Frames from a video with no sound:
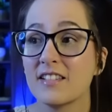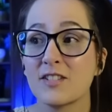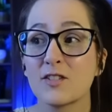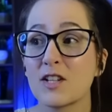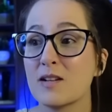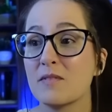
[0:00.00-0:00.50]
This
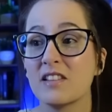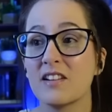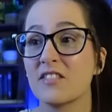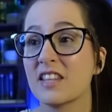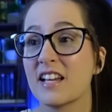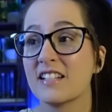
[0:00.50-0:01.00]
is gonna be
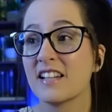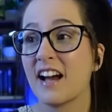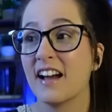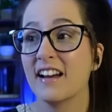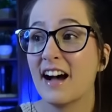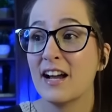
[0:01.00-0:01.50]
Live and Let
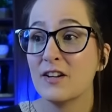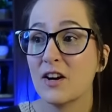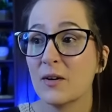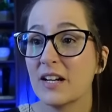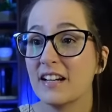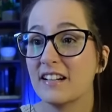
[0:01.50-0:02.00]
Die. I
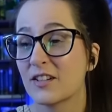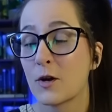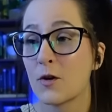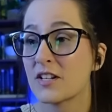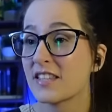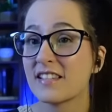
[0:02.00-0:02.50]
know it. They're
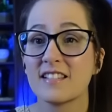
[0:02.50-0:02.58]
going to the